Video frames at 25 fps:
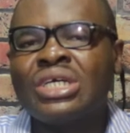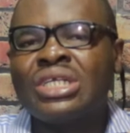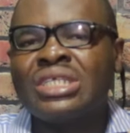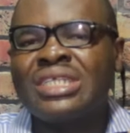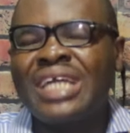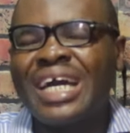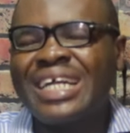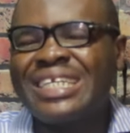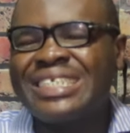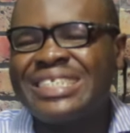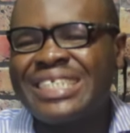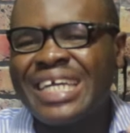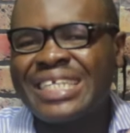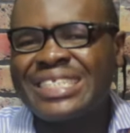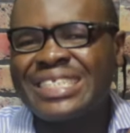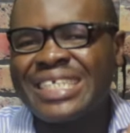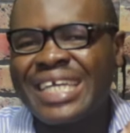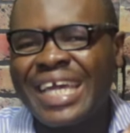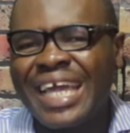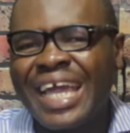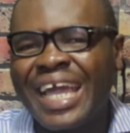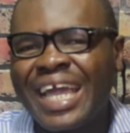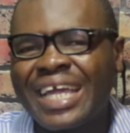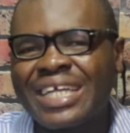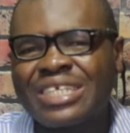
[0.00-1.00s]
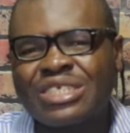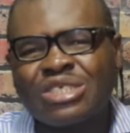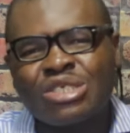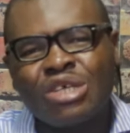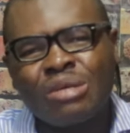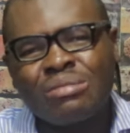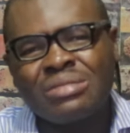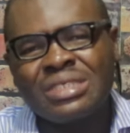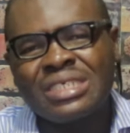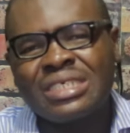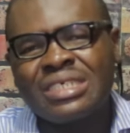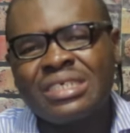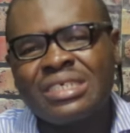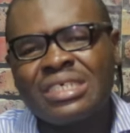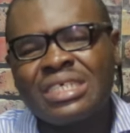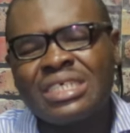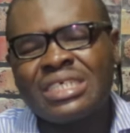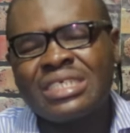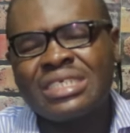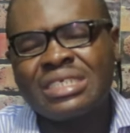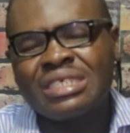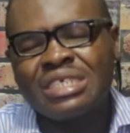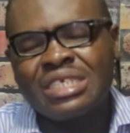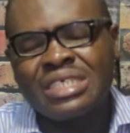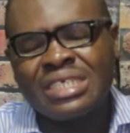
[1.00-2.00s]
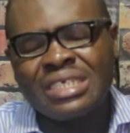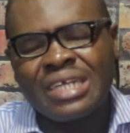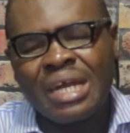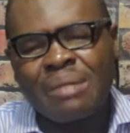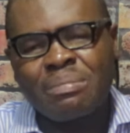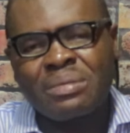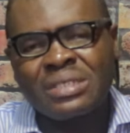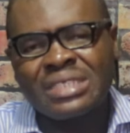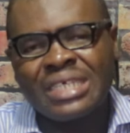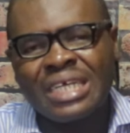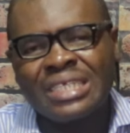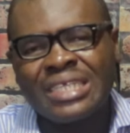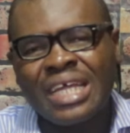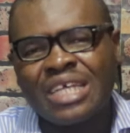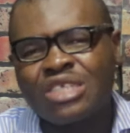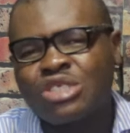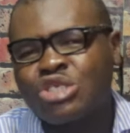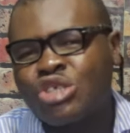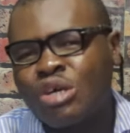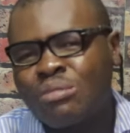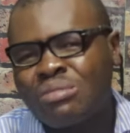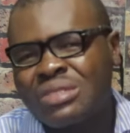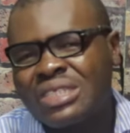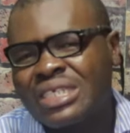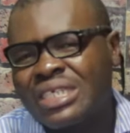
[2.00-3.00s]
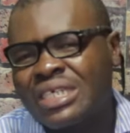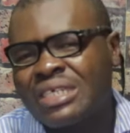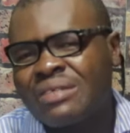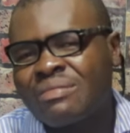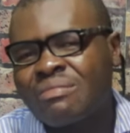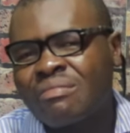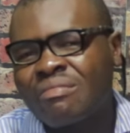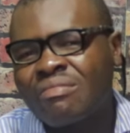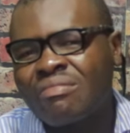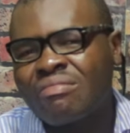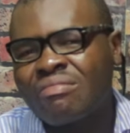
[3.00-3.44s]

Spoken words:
that dirty air is something, is it represents that something